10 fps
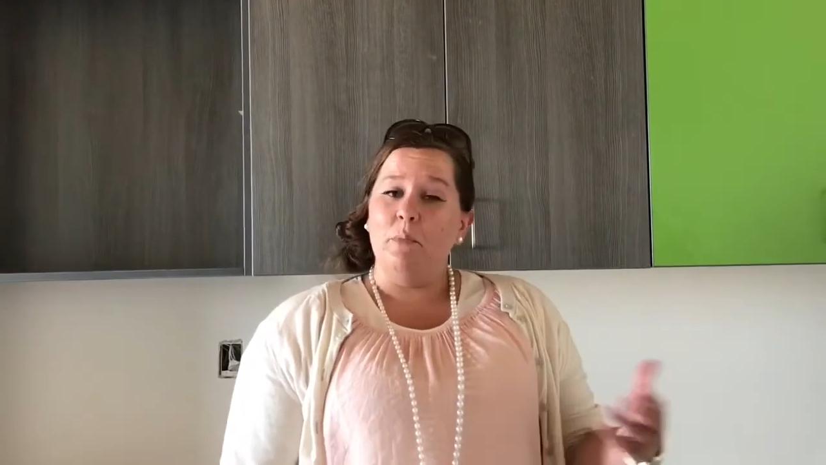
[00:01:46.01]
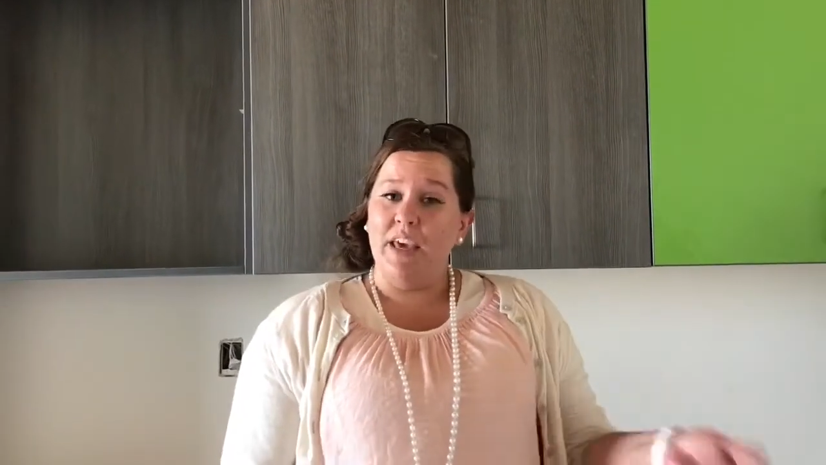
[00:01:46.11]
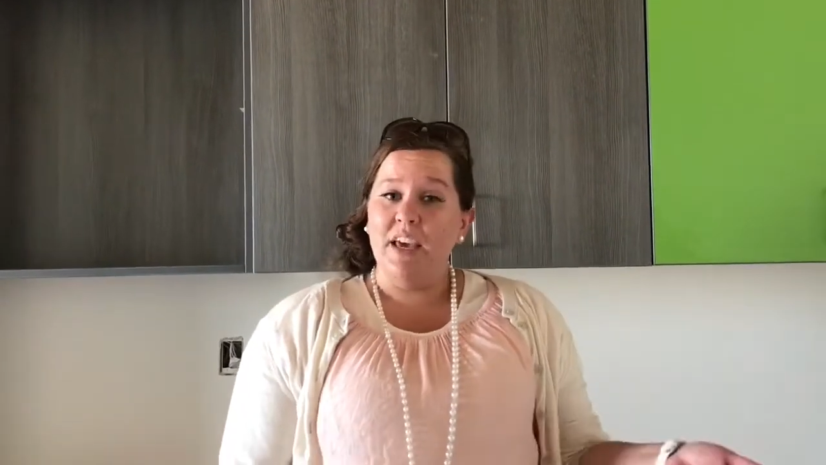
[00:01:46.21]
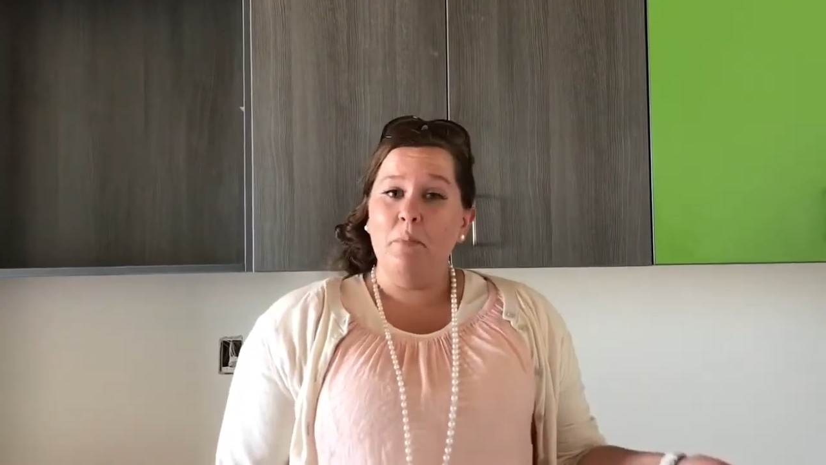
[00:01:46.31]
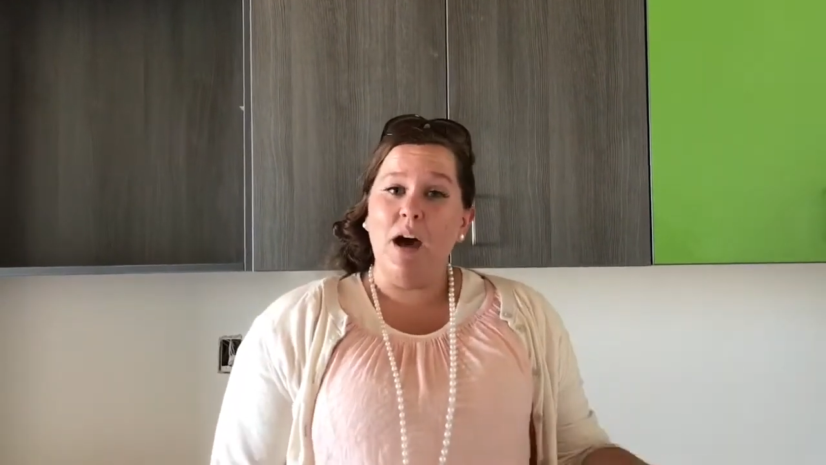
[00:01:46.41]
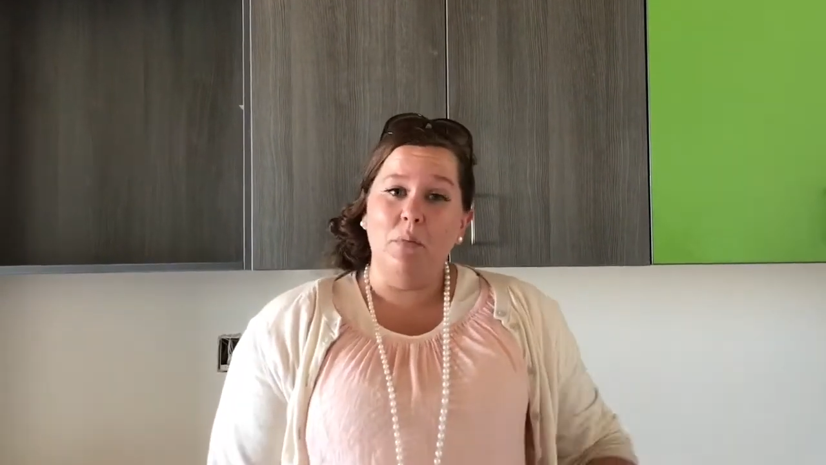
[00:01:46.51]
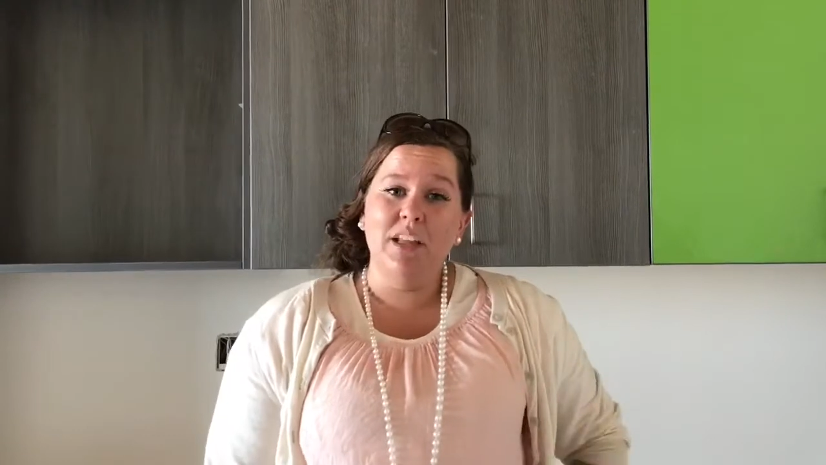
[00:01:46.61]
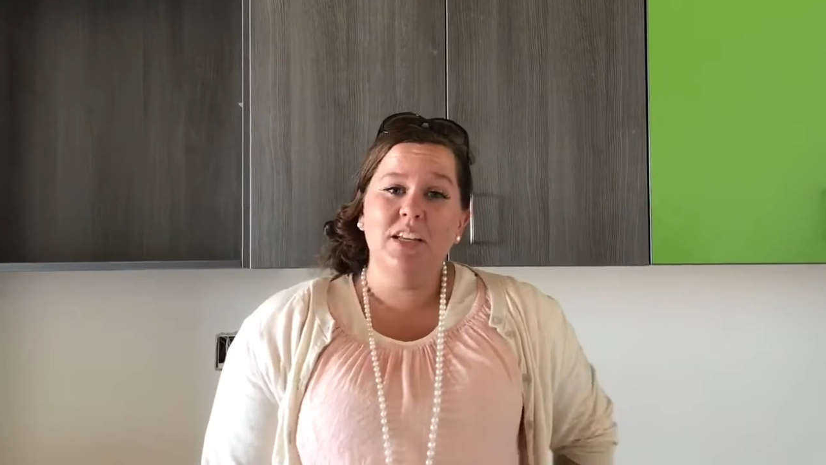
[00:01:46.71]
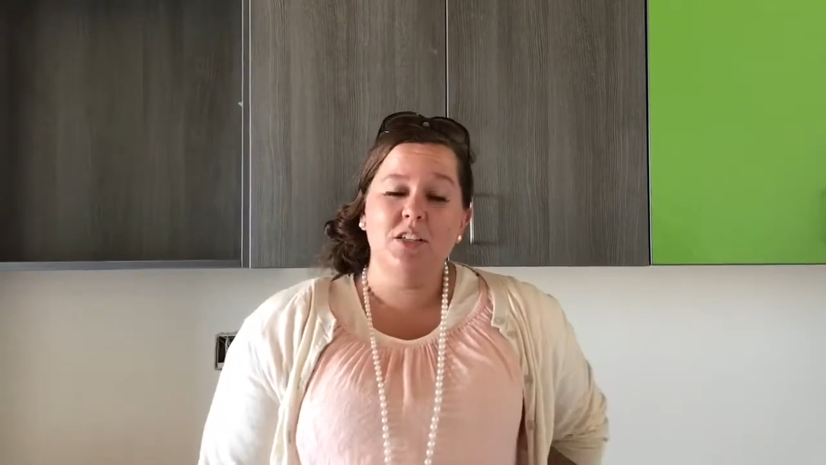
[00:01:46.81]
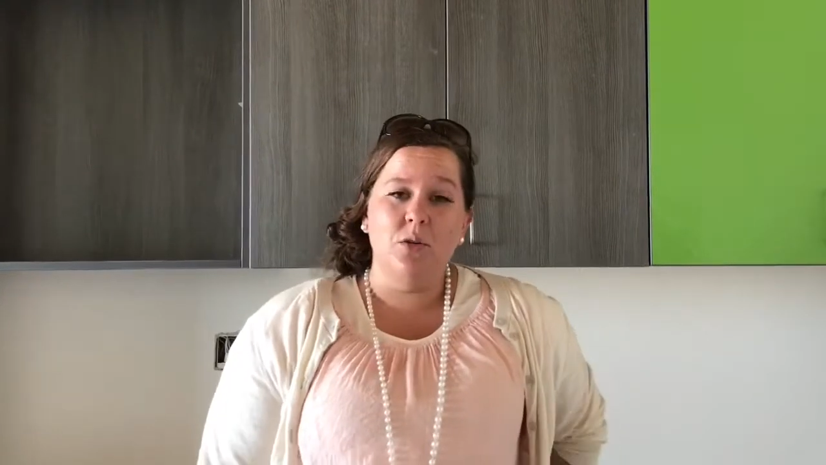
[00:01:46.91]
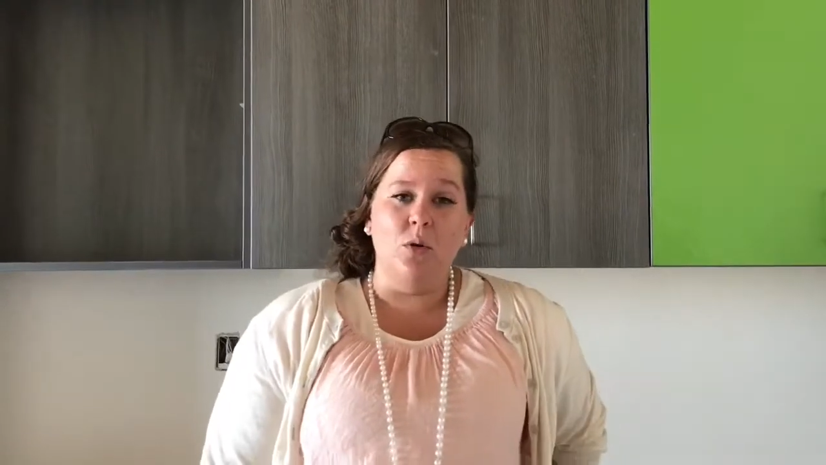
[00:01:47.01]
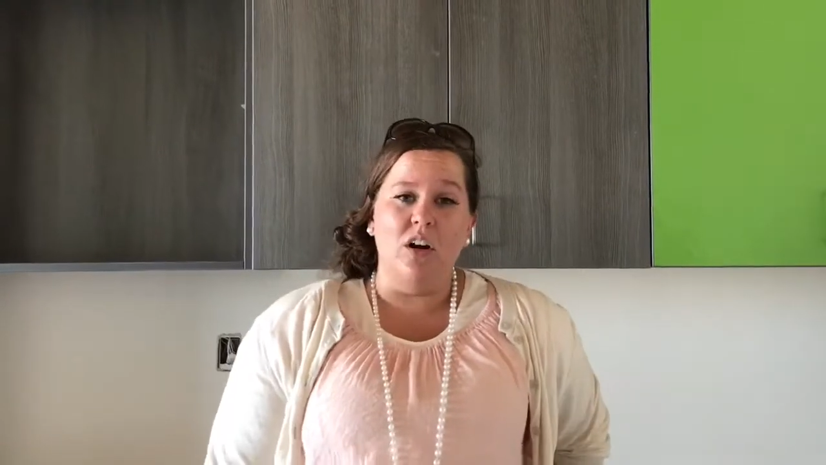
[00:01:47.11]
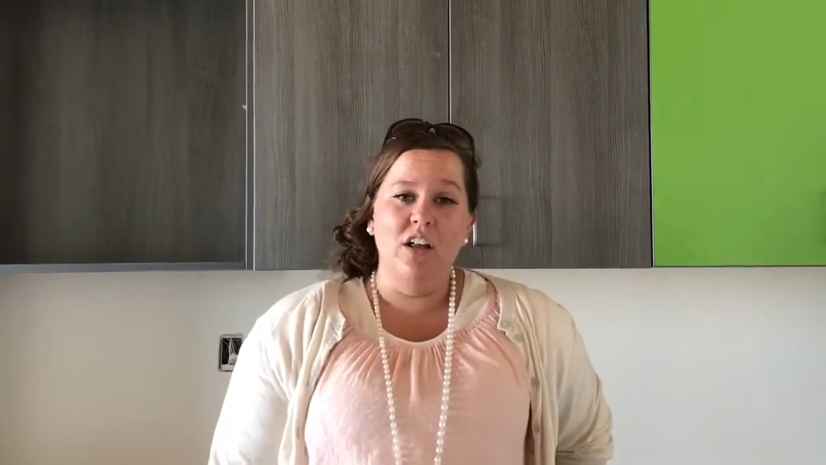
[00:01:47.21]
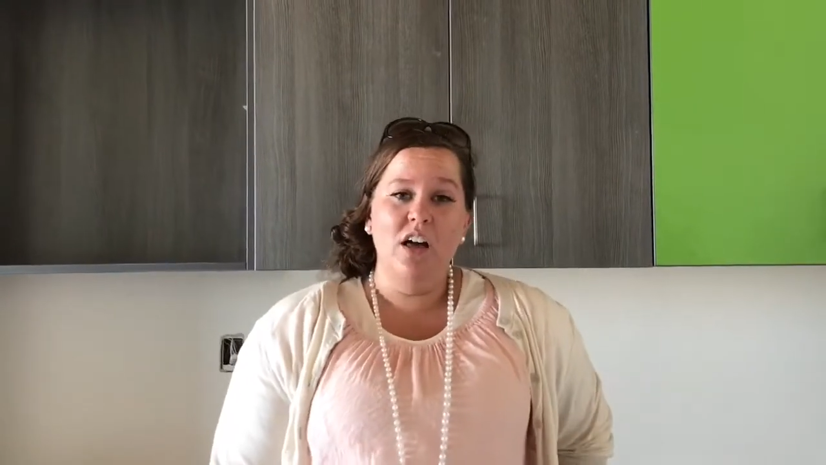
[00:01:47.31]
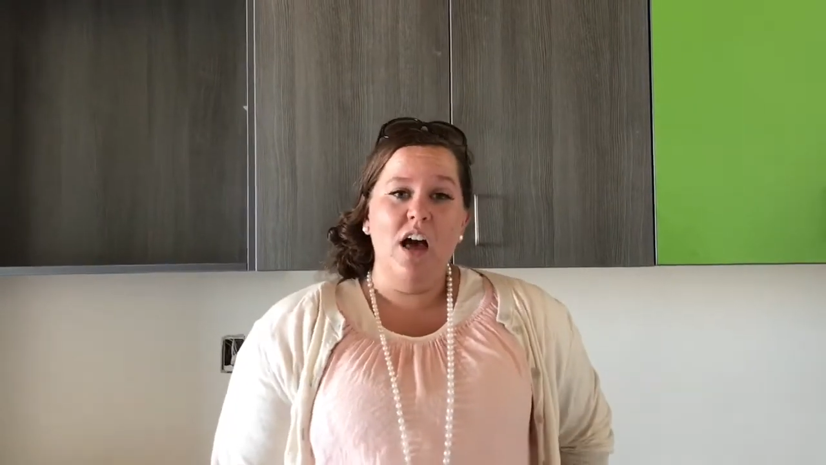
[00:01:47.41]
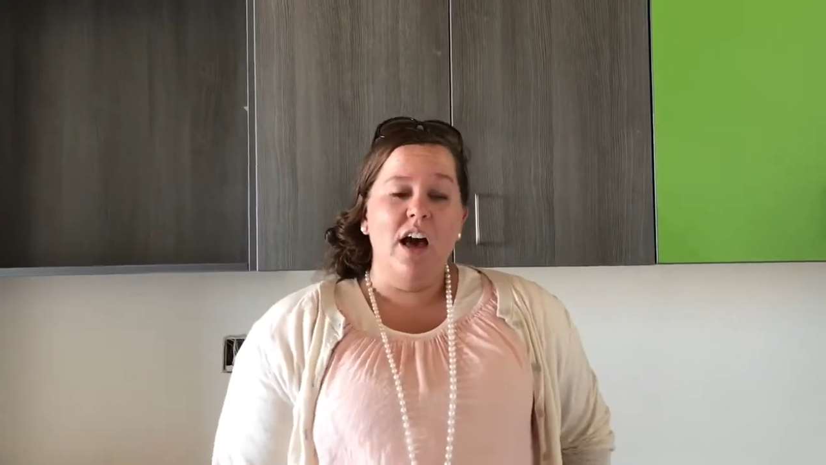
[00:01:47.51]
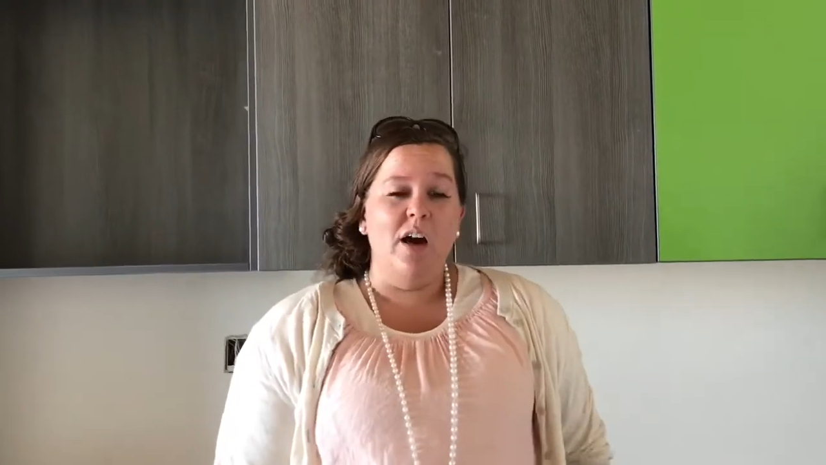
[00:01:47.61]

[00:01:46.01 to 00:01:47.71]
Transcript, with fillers: Being a public school,